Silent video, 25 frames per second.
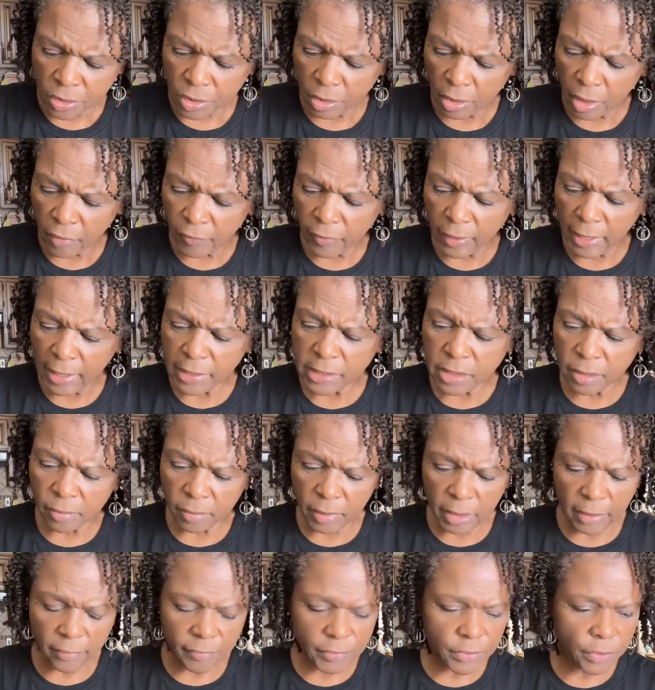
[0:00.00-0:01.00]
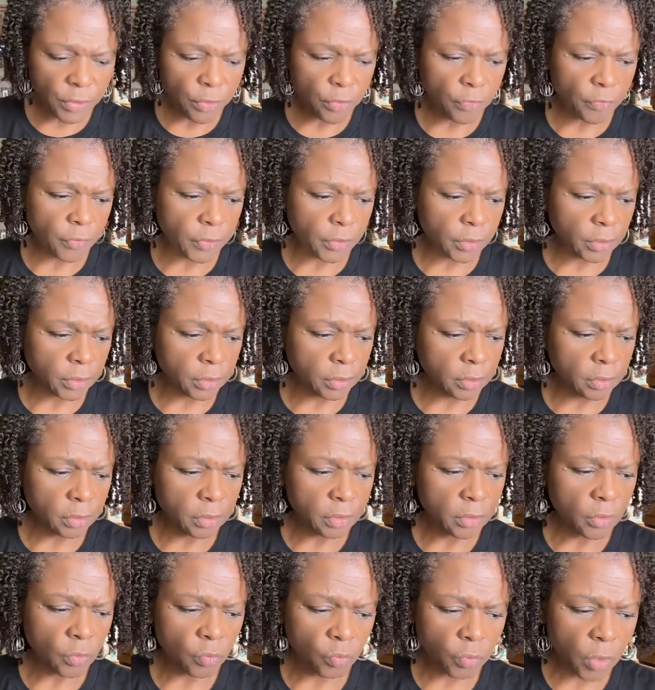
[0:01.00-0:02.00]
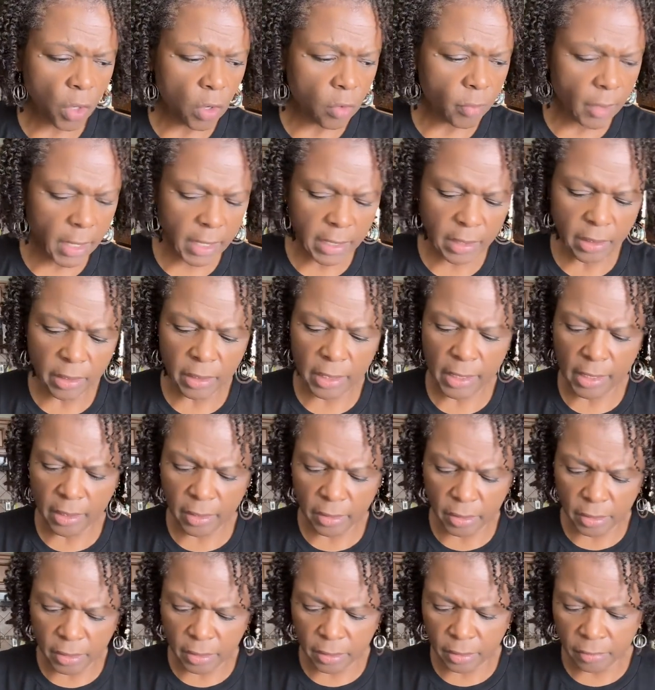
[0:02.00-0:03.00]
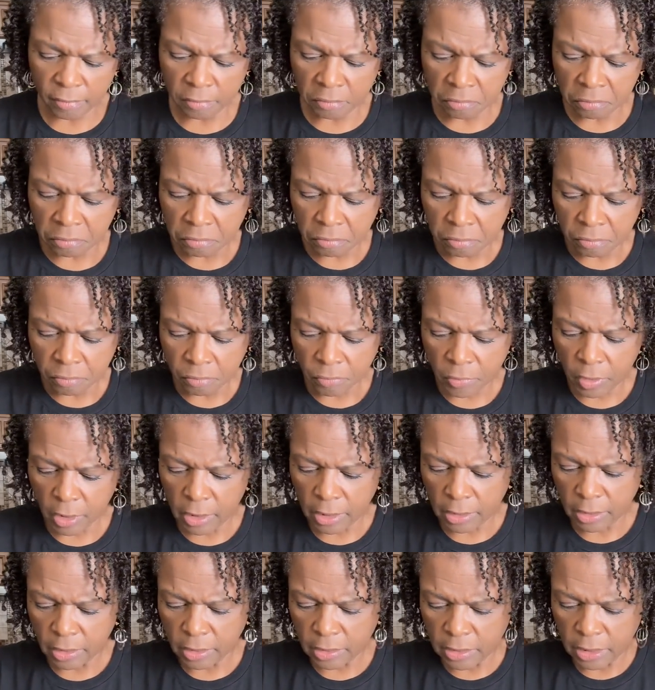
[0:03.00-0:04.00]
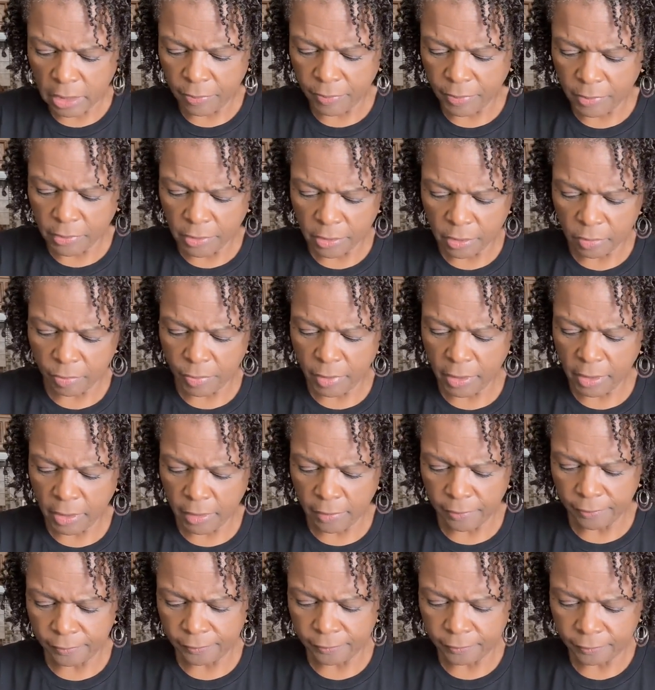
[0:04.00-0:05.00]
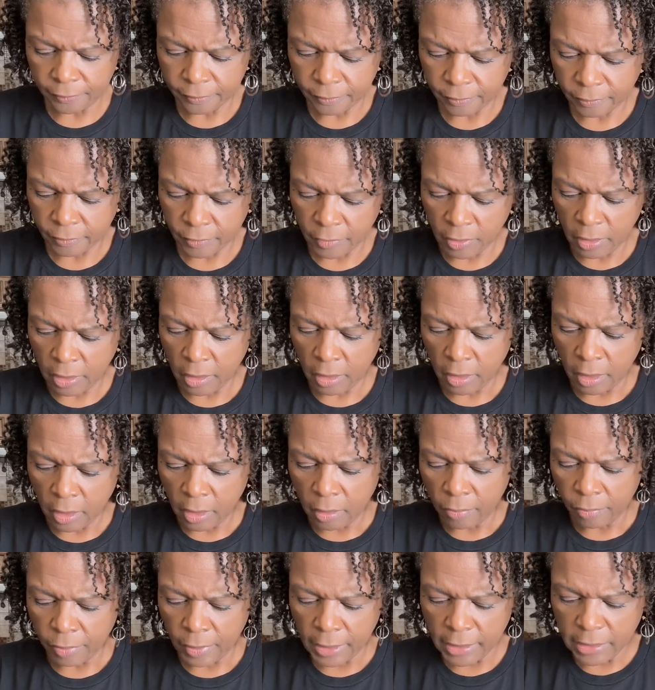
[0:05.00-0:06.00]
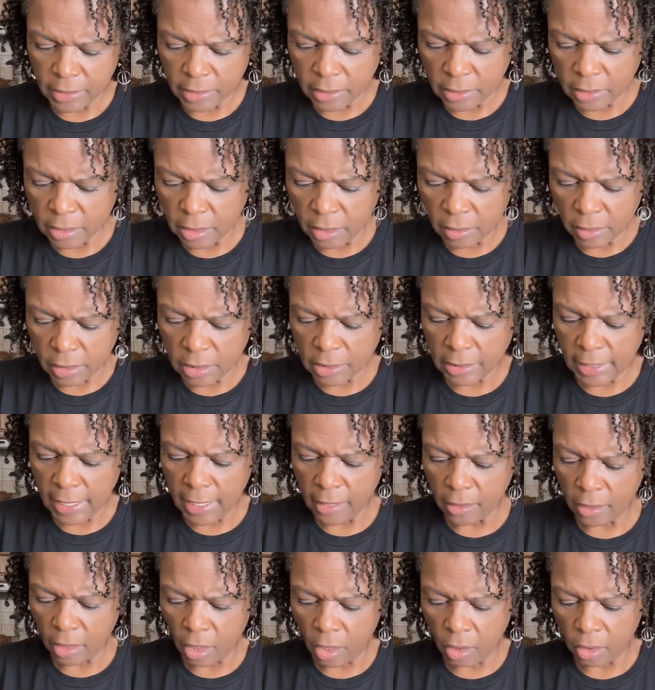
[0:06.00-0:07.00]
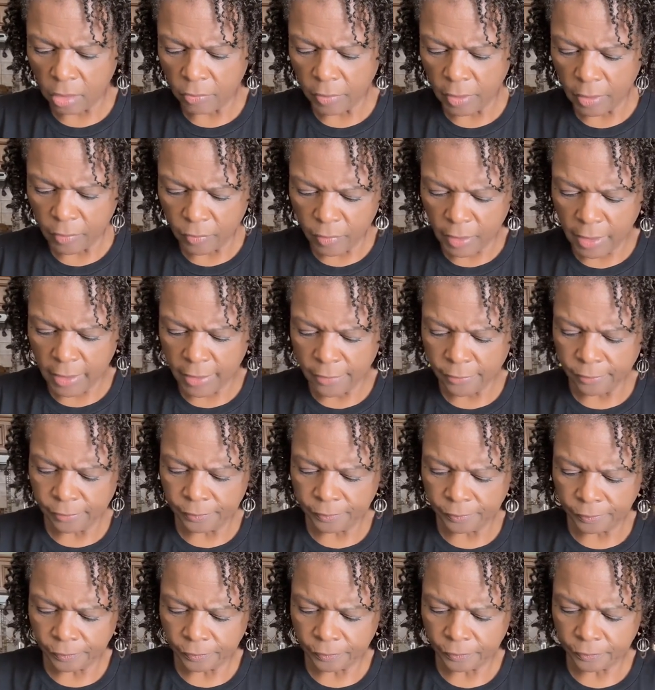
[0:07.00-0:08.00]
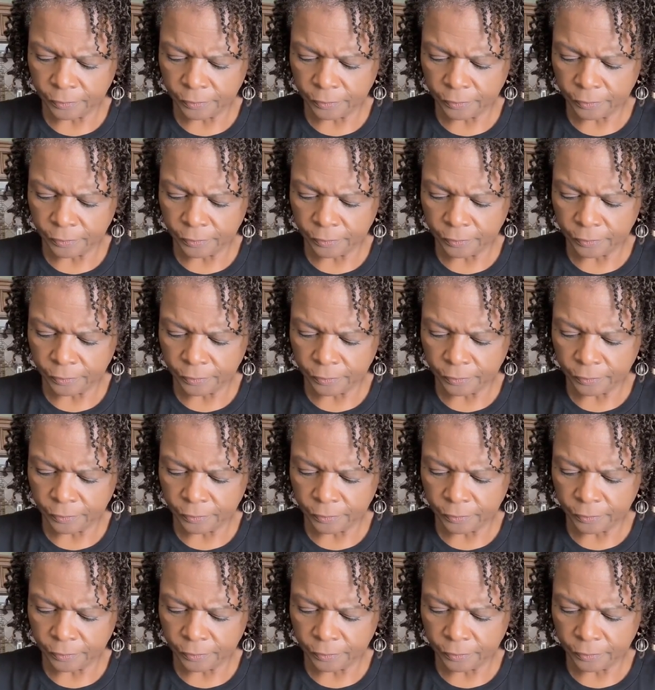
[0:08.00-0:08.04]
So I've got some leftover romaine lettuce. Cut this up a little bit. Place this in the salad all the way around.